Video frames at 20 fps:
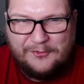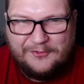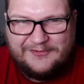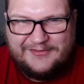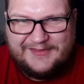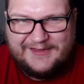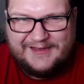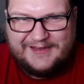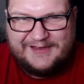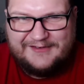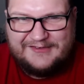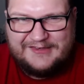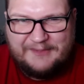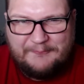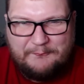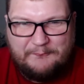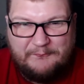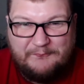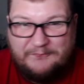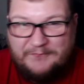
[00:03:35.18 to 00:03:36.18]
or the
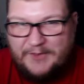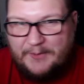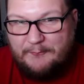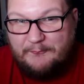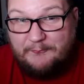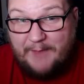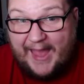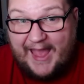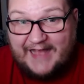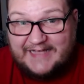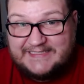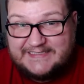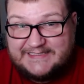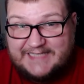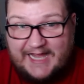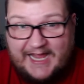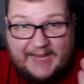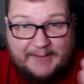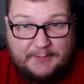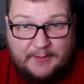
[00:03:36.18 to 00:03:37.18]
the the
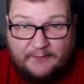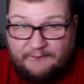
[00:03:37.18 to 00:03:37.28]
pastime,